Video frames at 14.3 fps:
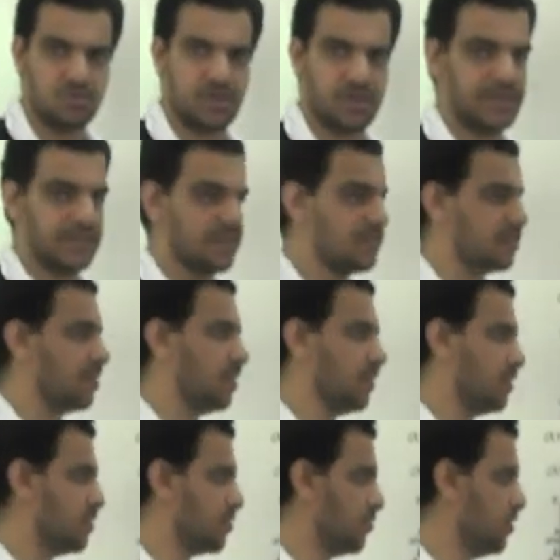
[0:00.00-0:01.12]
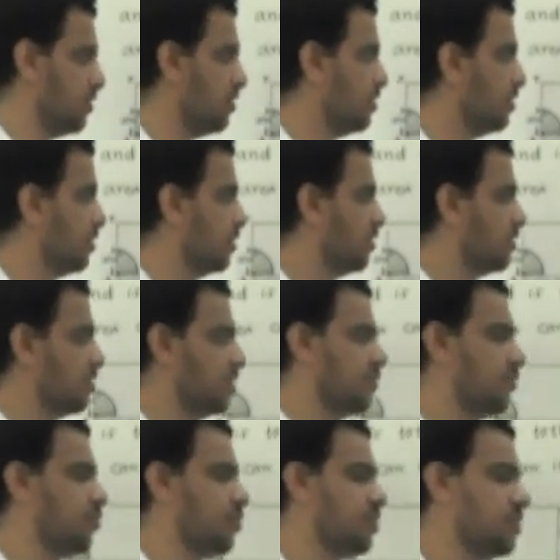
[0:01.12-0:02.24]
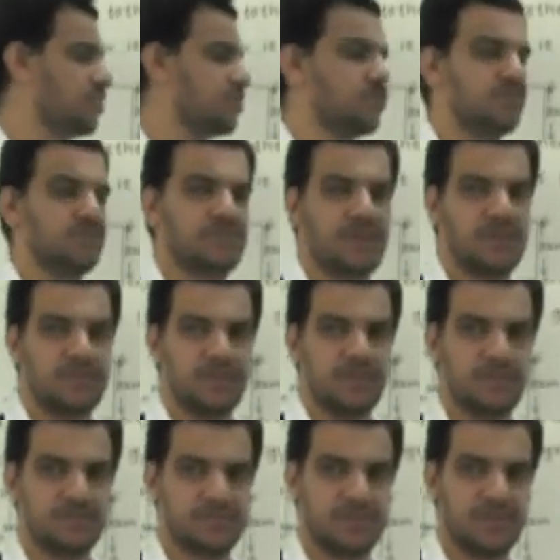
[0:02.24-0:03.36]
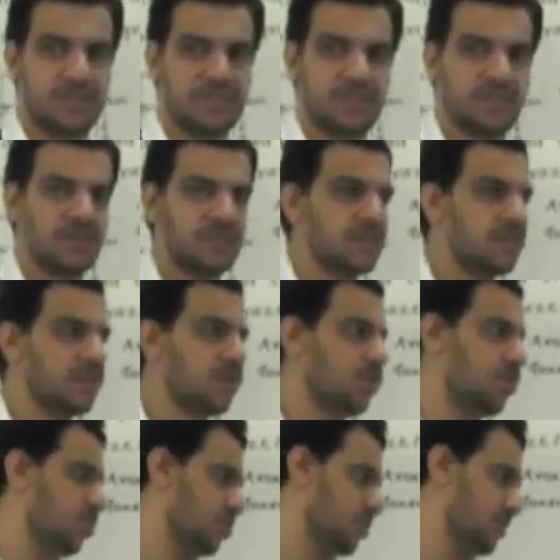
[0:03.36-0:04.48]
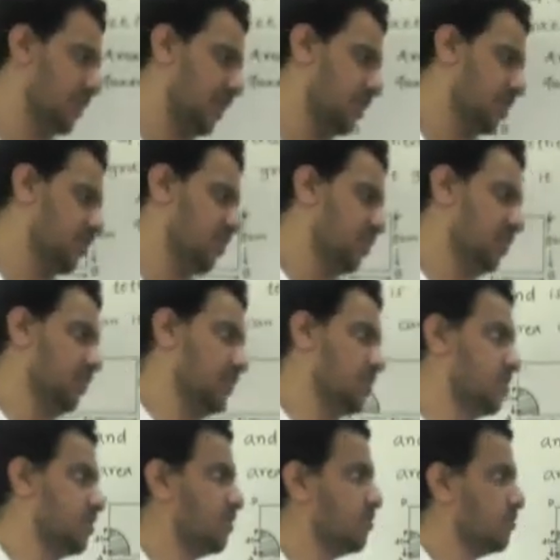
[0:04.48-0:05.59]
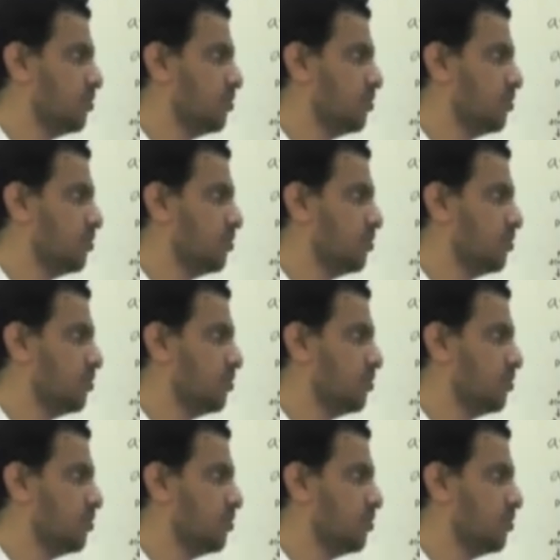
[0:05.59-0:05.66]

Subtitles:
write answer like this way: 346.5 meter square area horse can graze.